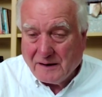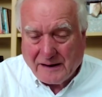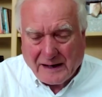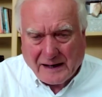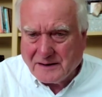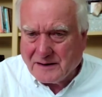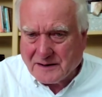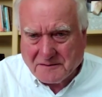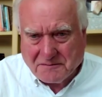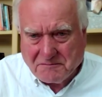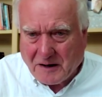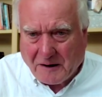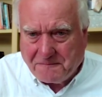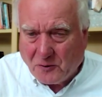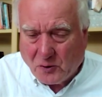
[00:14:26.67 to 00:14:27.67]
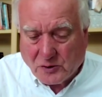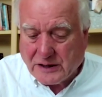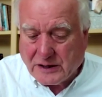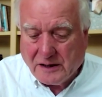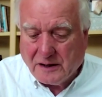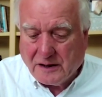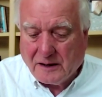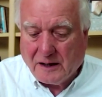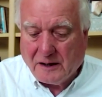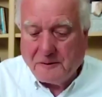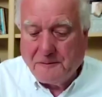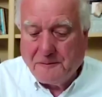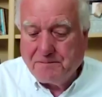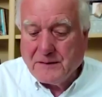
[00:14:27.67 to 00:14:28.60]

That's a 40-year low.